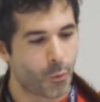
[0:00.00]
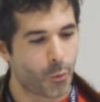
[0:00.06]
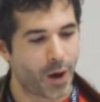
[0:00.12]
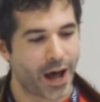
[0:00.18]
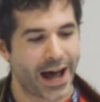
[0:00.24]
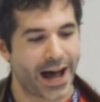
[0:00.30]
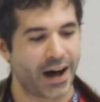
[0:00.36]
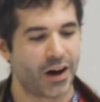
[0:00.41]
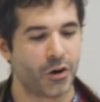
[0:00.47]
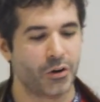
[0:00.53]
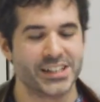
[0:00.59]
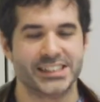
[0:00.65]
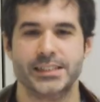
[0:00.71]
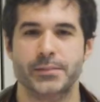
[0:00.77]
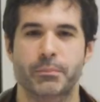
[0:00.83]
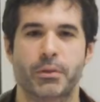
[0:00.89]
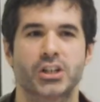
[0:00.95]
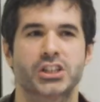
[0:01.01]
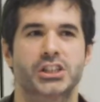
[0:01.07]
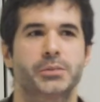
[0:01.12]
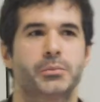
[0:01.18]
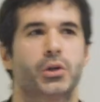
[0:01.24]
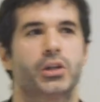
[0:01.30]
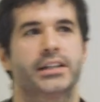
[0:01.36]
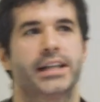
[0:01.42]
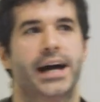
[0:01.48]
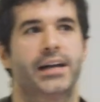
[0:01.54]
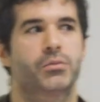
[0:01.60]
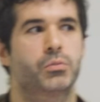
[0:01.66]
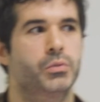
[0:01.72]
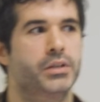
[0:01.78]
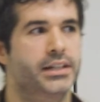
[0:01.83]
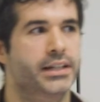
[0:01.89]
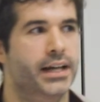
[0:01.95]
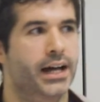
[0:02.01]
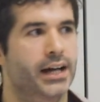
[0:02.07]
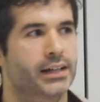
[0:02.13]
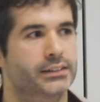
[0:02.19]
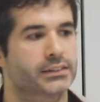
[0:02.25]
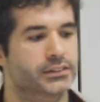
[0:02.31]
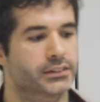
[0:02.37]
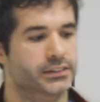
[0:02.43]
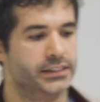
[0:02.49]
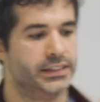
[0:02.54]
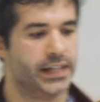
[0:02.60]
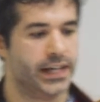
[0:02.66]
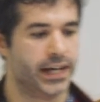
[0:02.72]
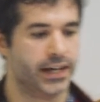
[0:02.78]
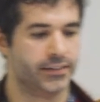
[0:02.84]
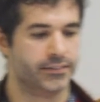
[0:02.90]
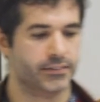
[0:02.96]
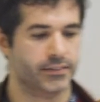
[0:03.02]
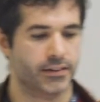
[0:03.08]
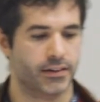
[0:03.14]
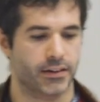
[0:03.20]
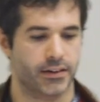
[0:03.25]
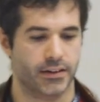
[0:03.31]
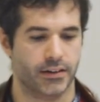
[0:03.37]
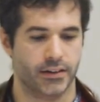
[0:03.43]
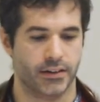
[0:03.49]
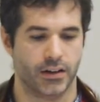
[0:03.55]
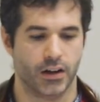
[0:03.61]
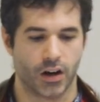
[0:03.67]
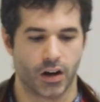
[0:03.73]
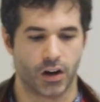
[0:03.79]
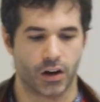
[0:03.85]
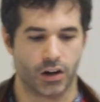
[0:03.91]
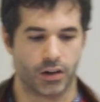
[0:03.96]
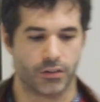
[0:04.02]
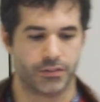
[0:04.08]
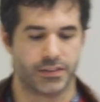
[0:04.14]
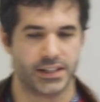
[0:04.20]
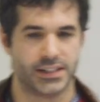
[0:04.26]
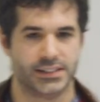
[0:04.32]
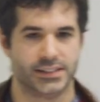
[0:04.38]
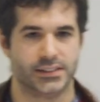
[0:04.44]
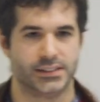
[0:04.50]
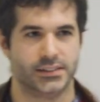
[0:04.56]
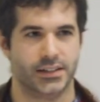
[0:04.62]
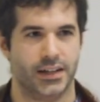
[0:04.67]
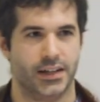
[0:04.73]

How is it possible that we can create all of these